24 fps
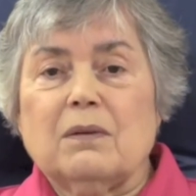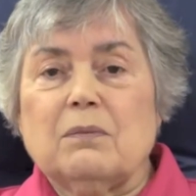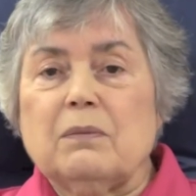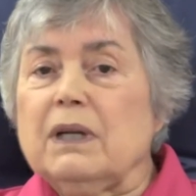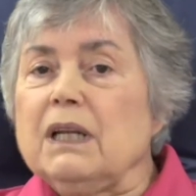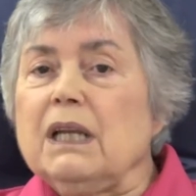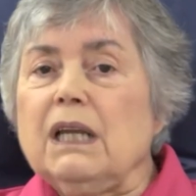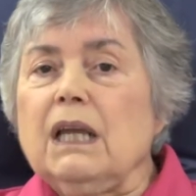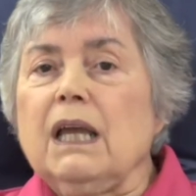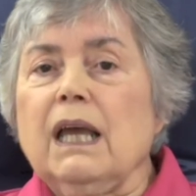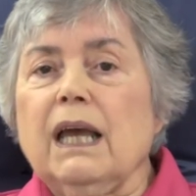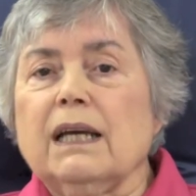
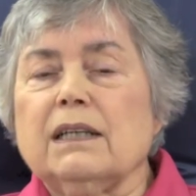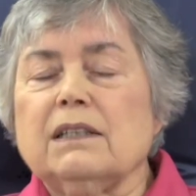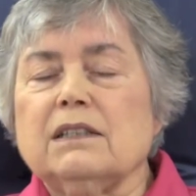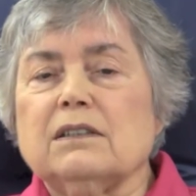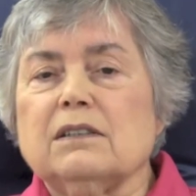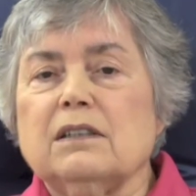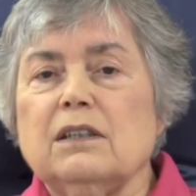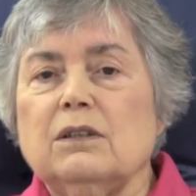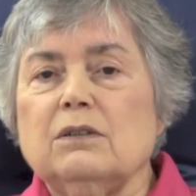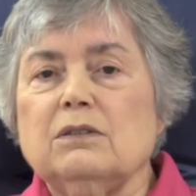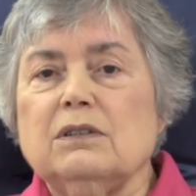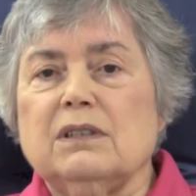But he had
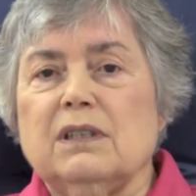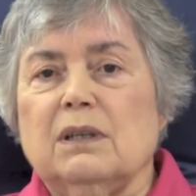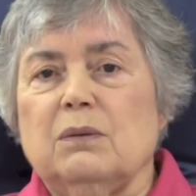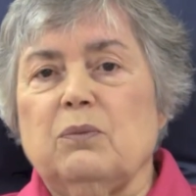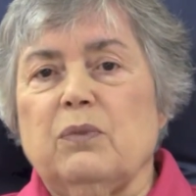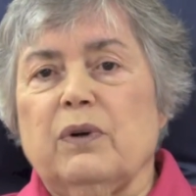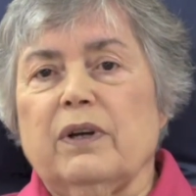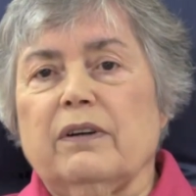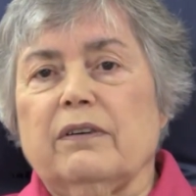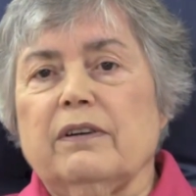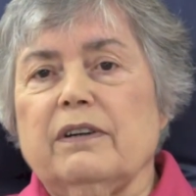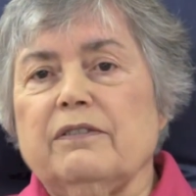to go
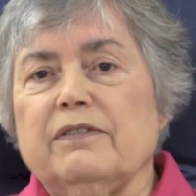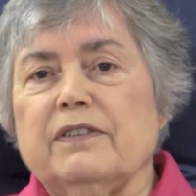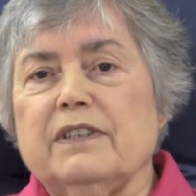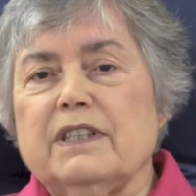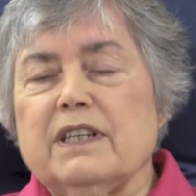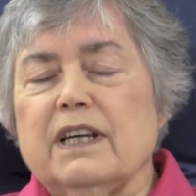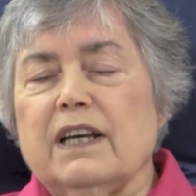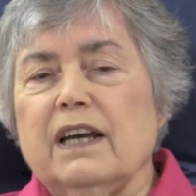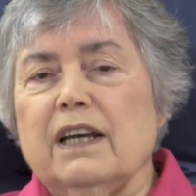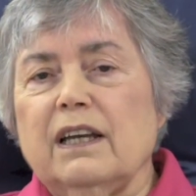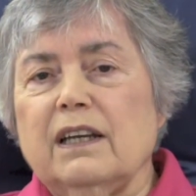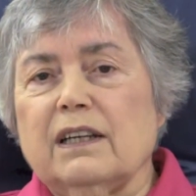somewhere every
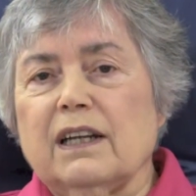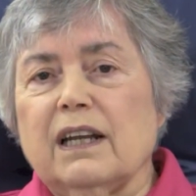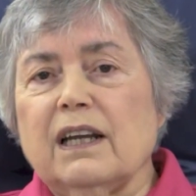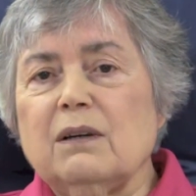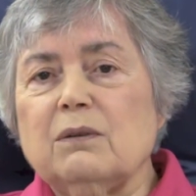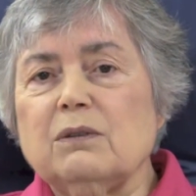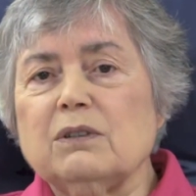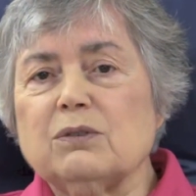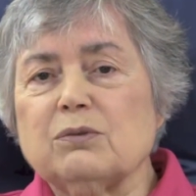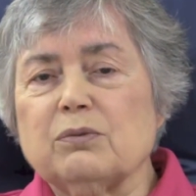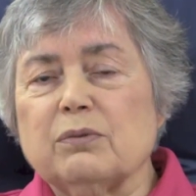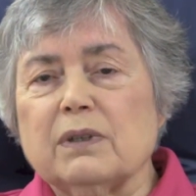day, and
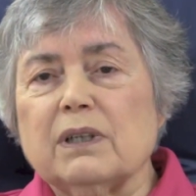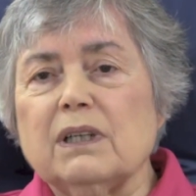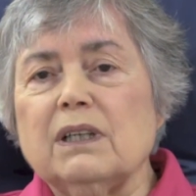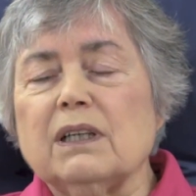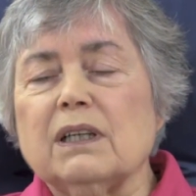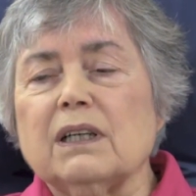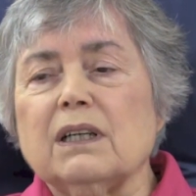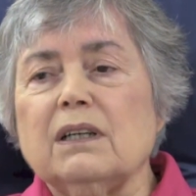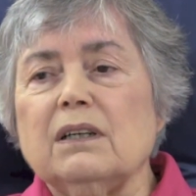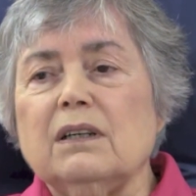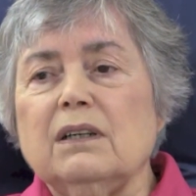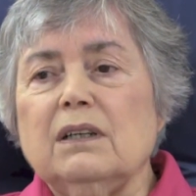I was
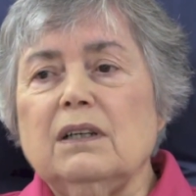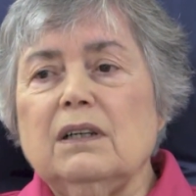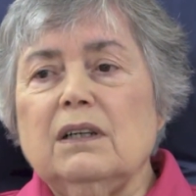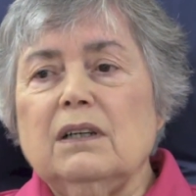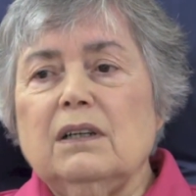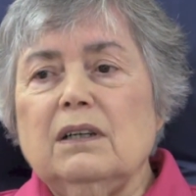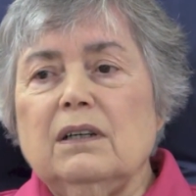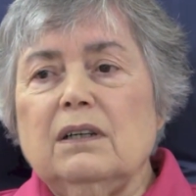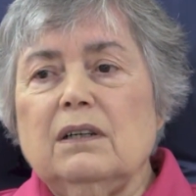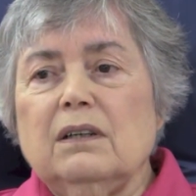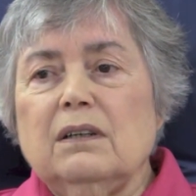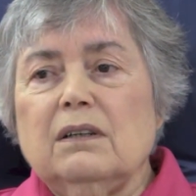really
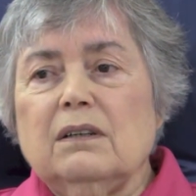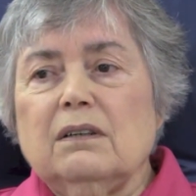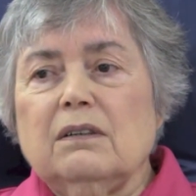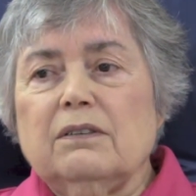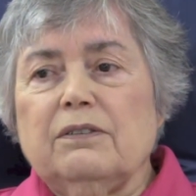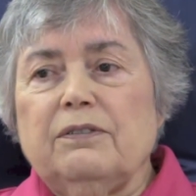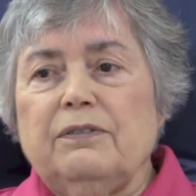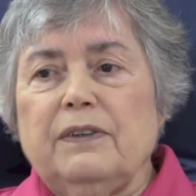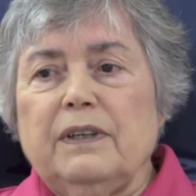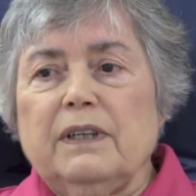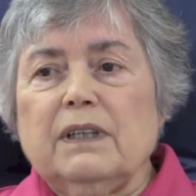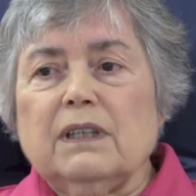
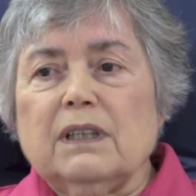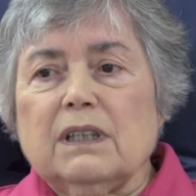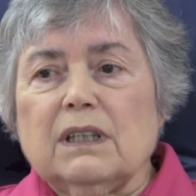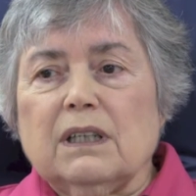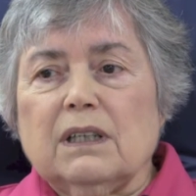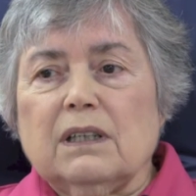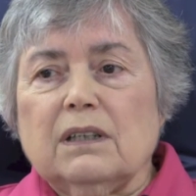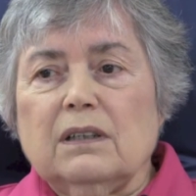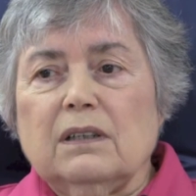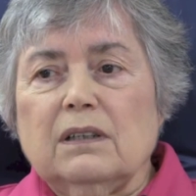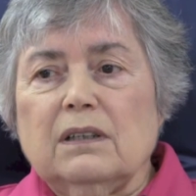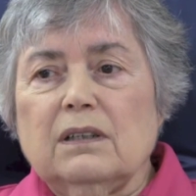
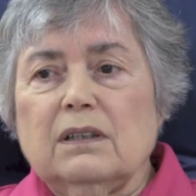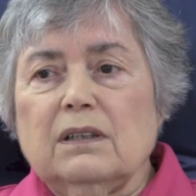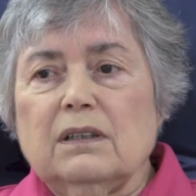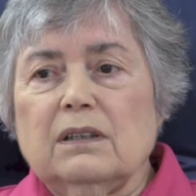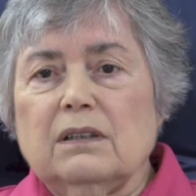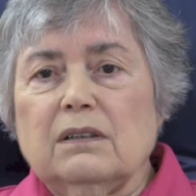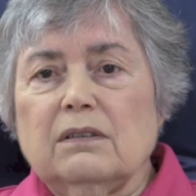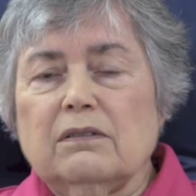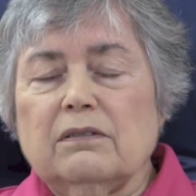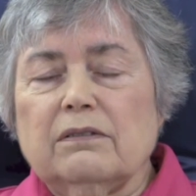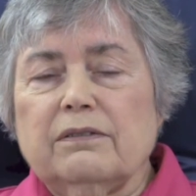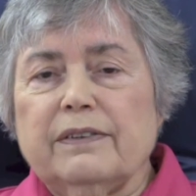feeling
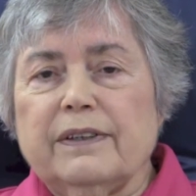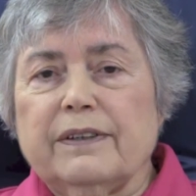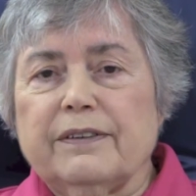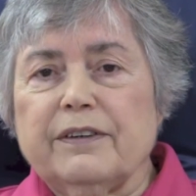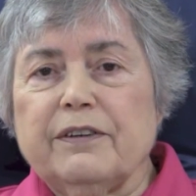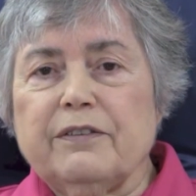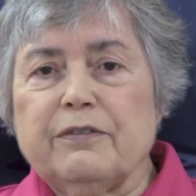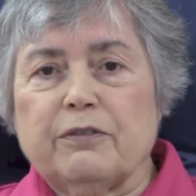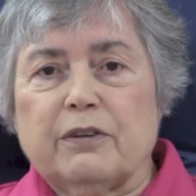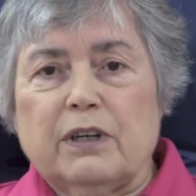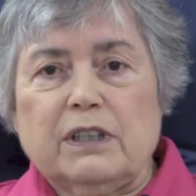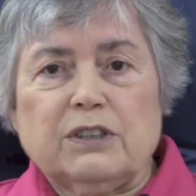
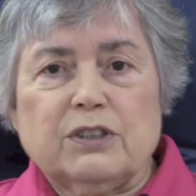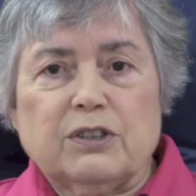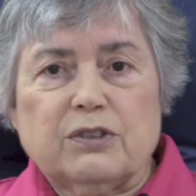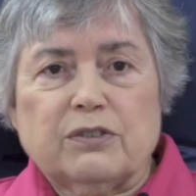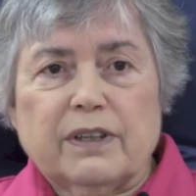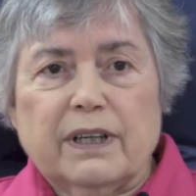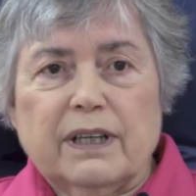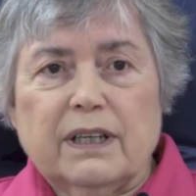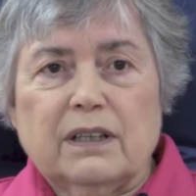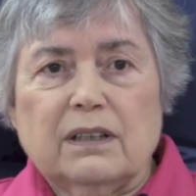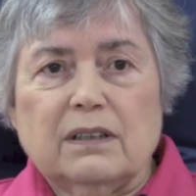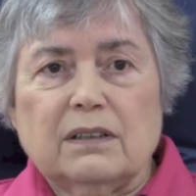very
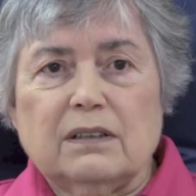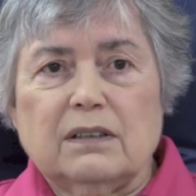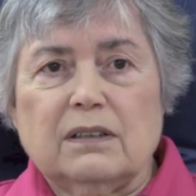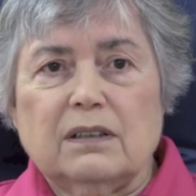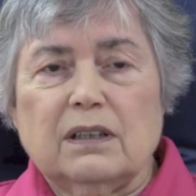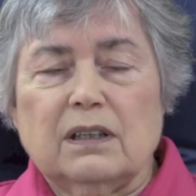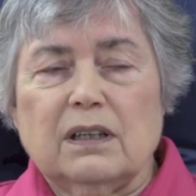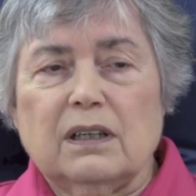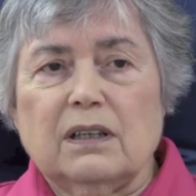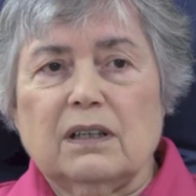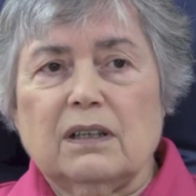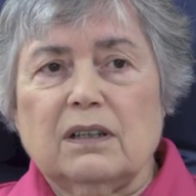frustrated,
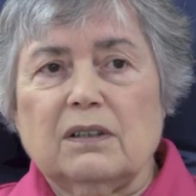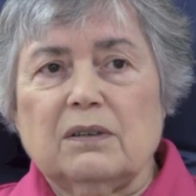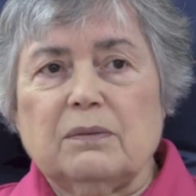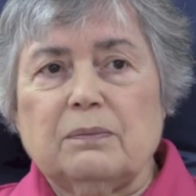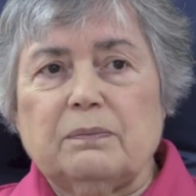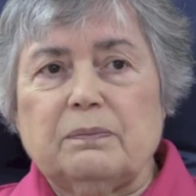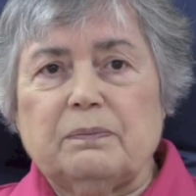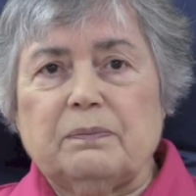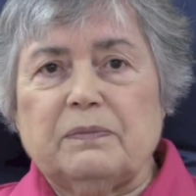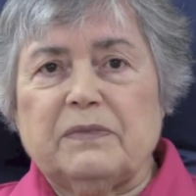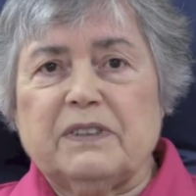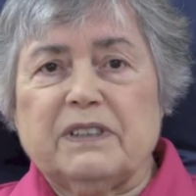
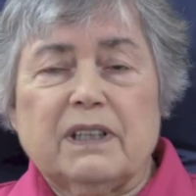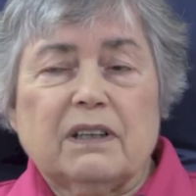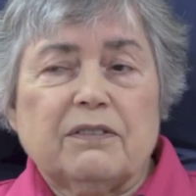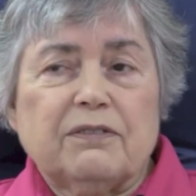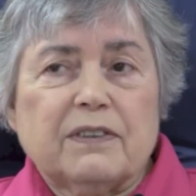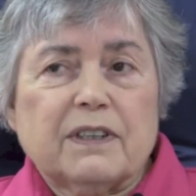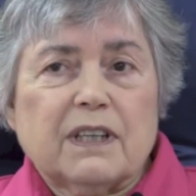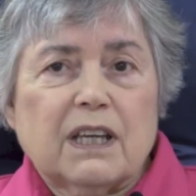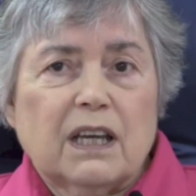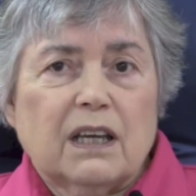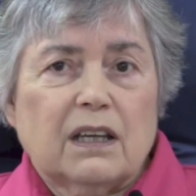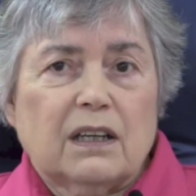
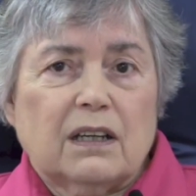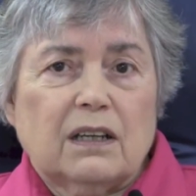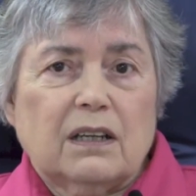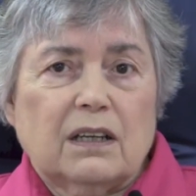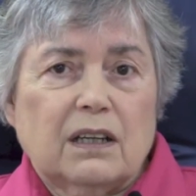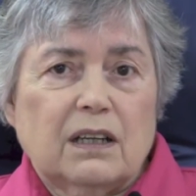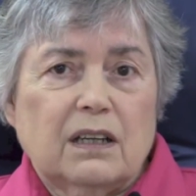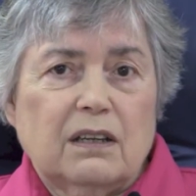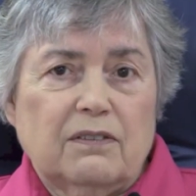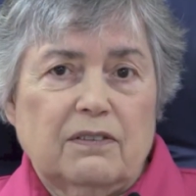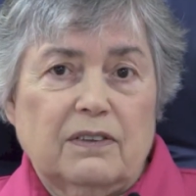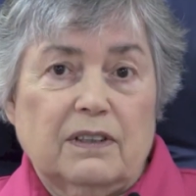
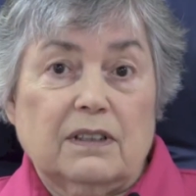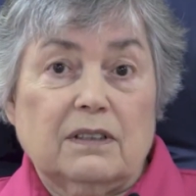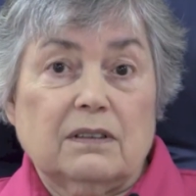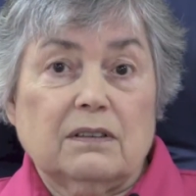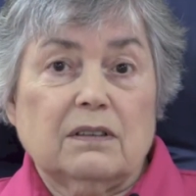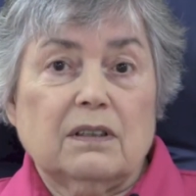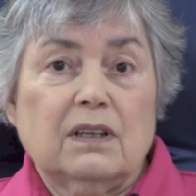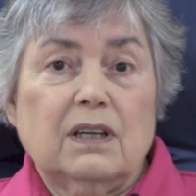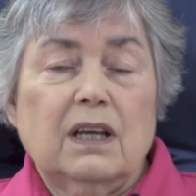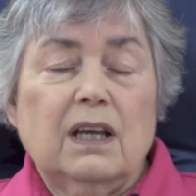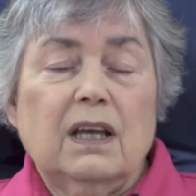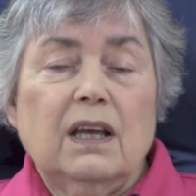suffocated even.
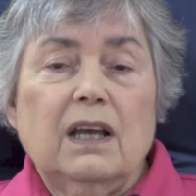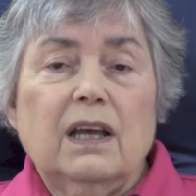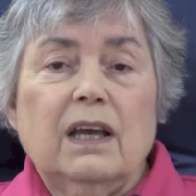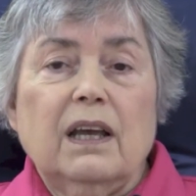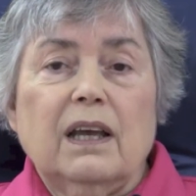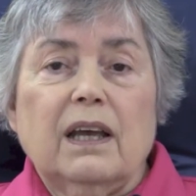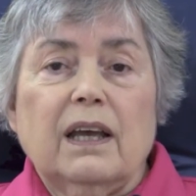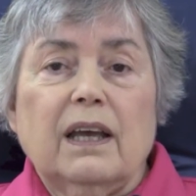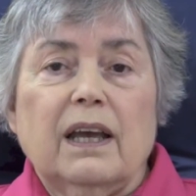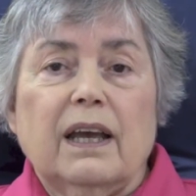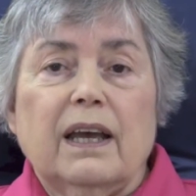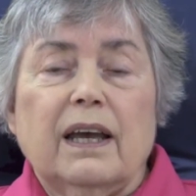
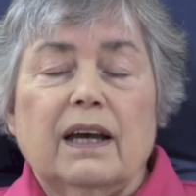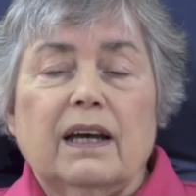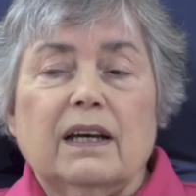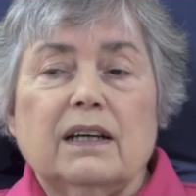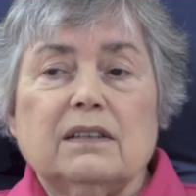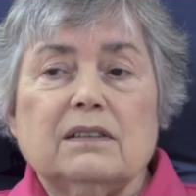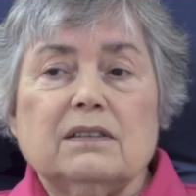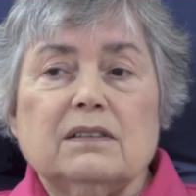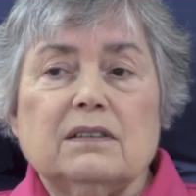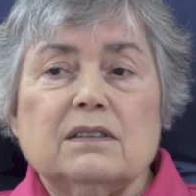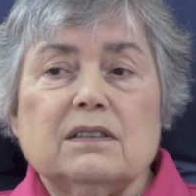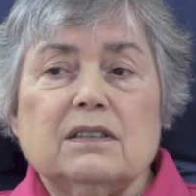
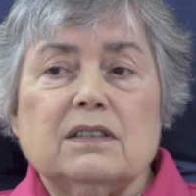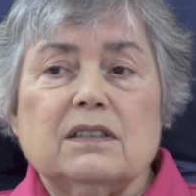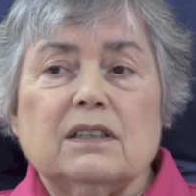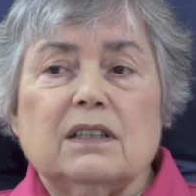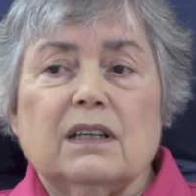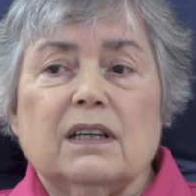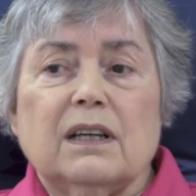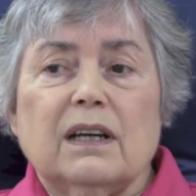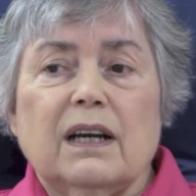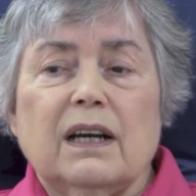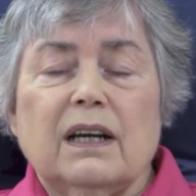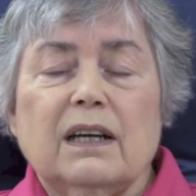And
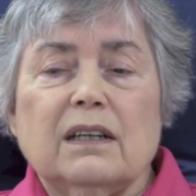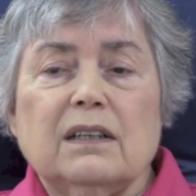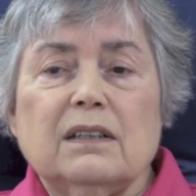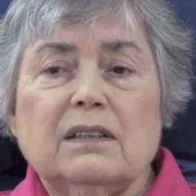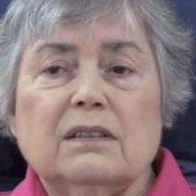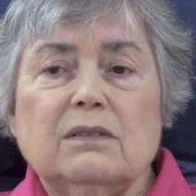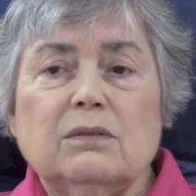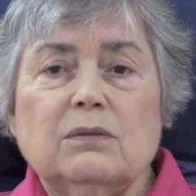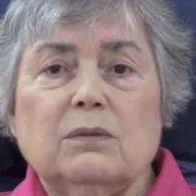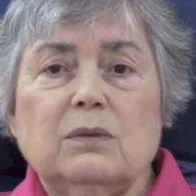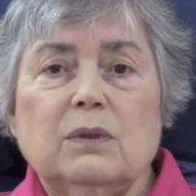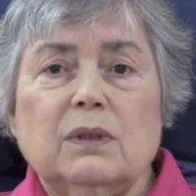
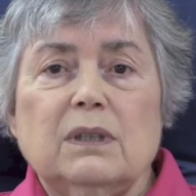I